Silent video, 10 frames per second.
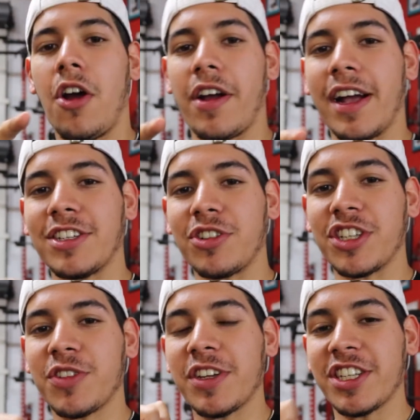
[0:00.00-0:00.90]
Alright guys, so I
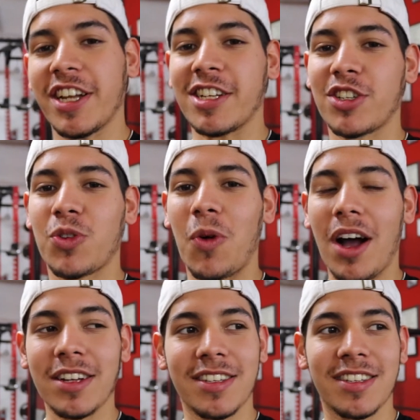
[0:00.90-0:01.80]
just finished hitting
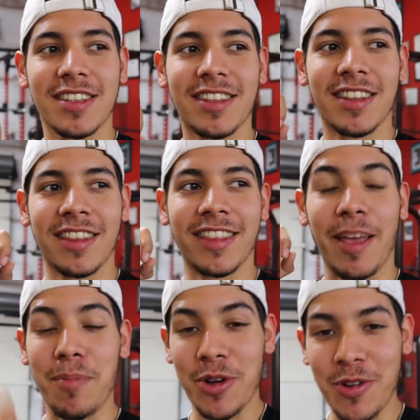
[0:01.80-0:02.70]
squats.
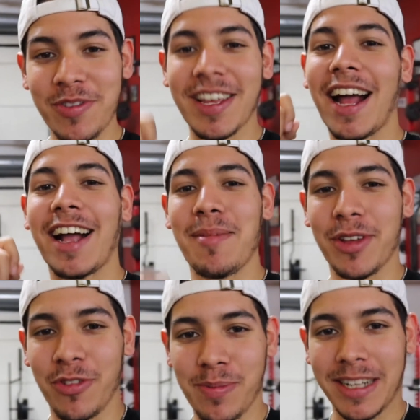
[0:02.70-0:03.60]
They moved. I got
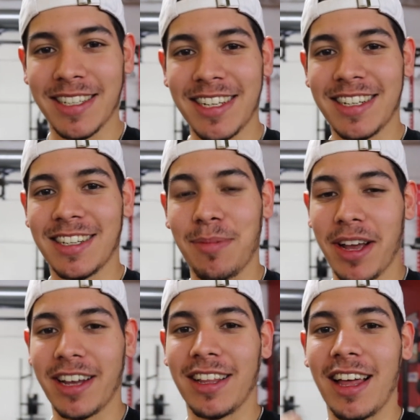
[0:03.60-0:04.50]
my 3x6. I'm
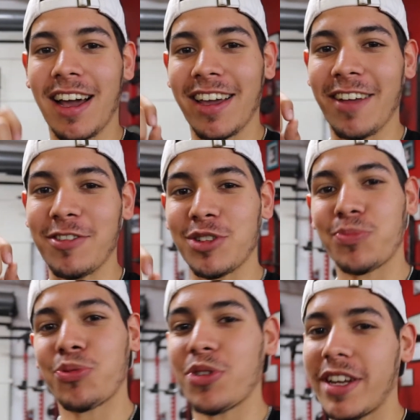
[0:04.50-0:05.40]
not gonna lie, it was
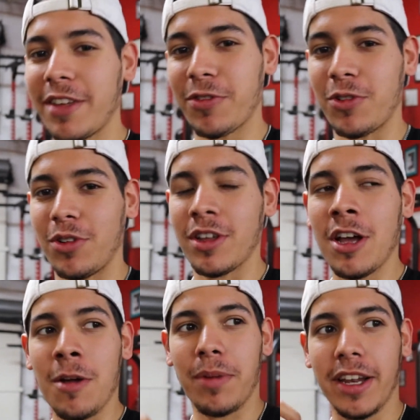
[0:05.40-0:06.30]
pretty difficult,
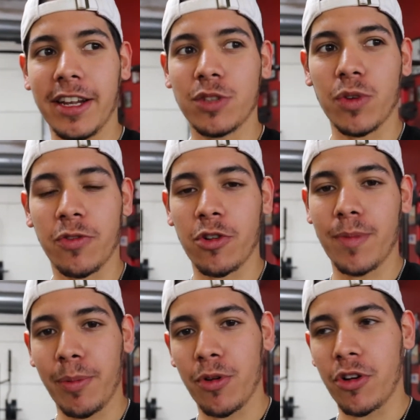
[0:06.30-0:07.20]
but it is week 4 of
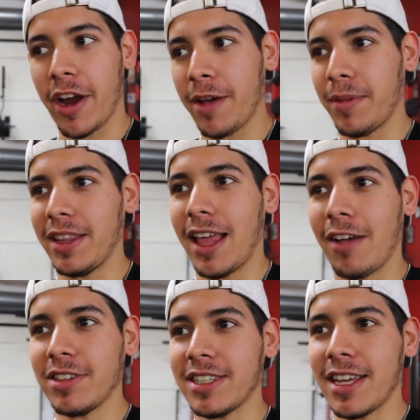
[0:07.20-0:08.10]
my program, and
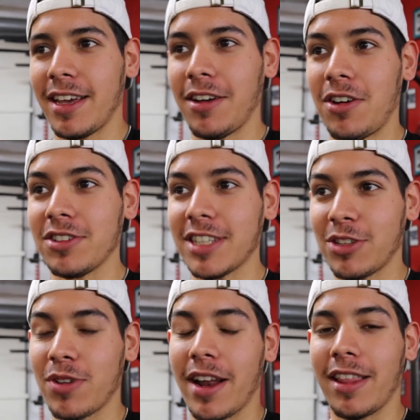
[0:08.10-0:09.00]
I would say all
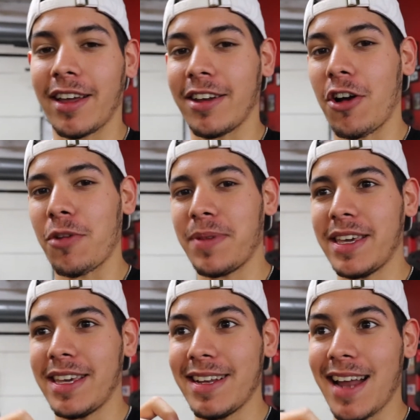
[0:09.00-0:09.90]
sets were at like an
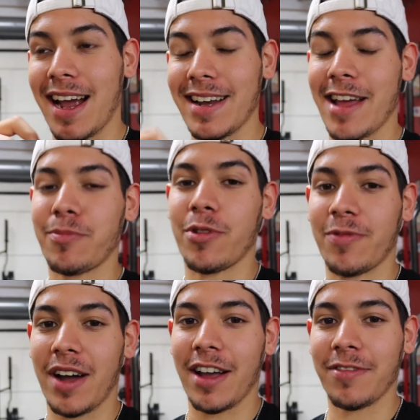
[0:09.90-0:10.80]
RPE
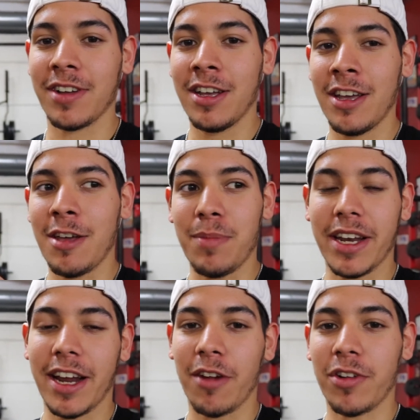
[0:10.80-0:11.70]
9.5,
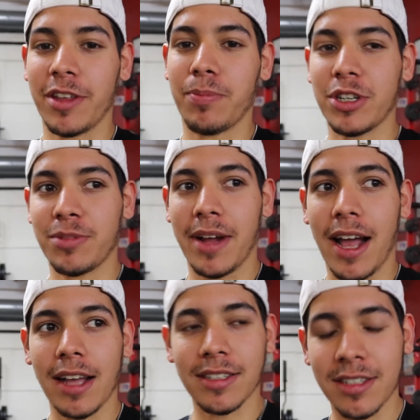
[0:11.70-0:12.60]
meaning I really pushed my
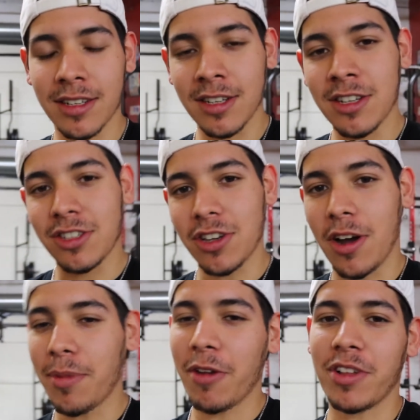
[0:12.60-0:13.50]
ass. So
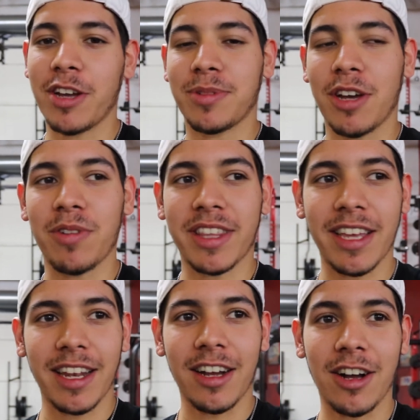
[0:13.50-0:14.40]
I'm not really upset with
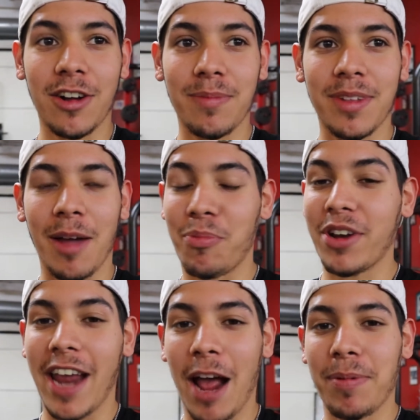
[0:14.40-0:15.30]
it. I'm
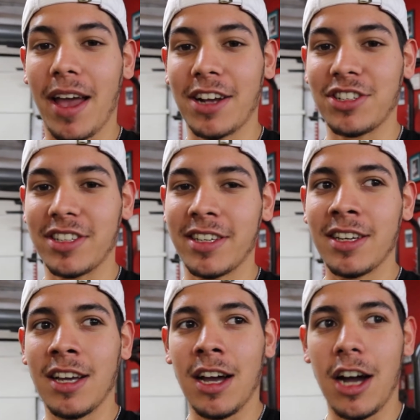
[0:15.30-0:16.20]
pretty happy actually.
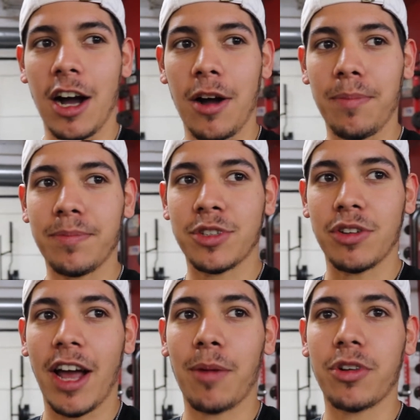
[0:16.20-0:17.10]
So
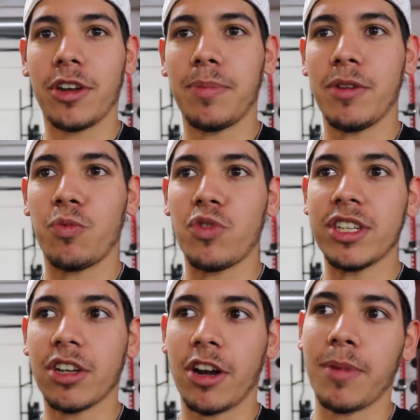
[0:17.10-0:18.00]
now I'm gonna be
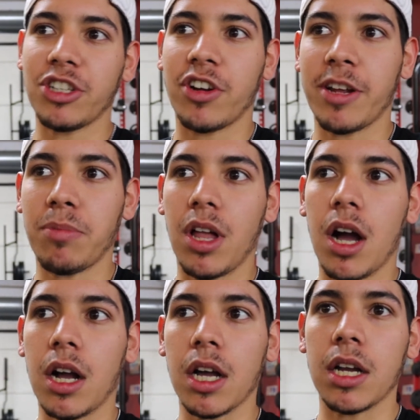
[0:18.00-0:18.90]
restarting my training
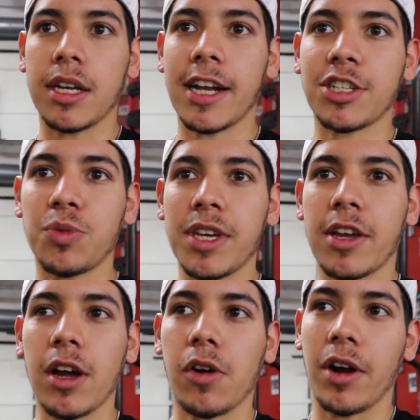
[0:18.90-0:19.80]
block next
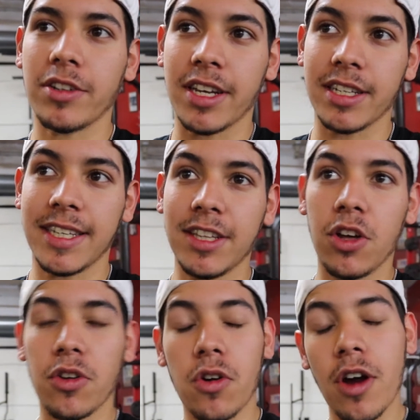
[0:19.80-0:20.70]
week, or I'll take a
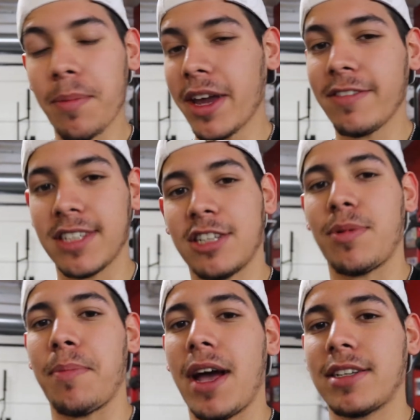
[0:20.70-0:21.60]
deload, or I might even test
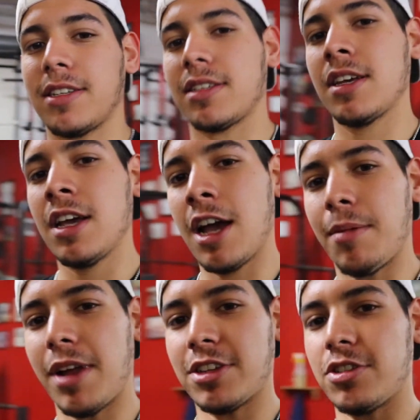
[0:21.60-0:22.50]
my maxes.
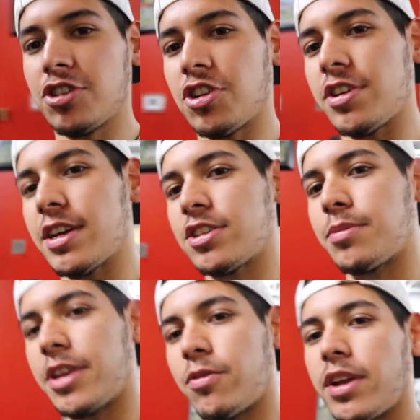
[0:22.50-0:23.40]
I'm not too sure yet. So
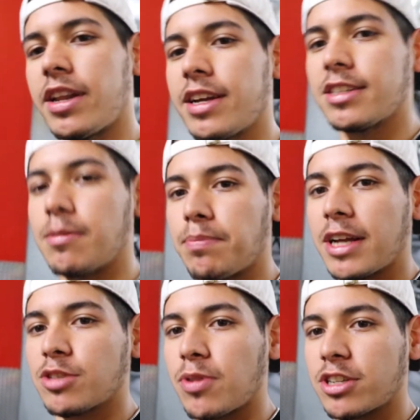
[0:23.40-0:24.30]
I'm getting ready to hit some
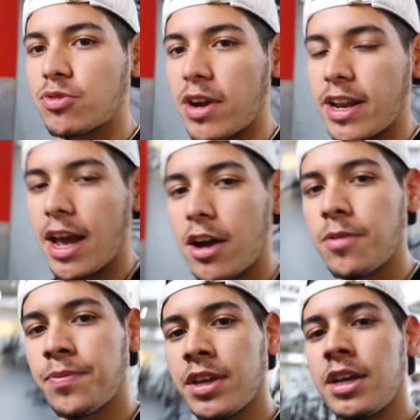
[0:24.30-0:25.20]
bench press right
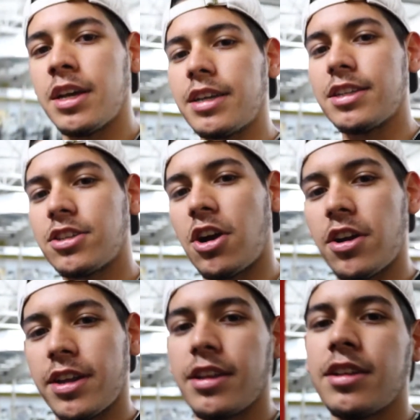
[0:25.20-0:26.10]
now. Get started.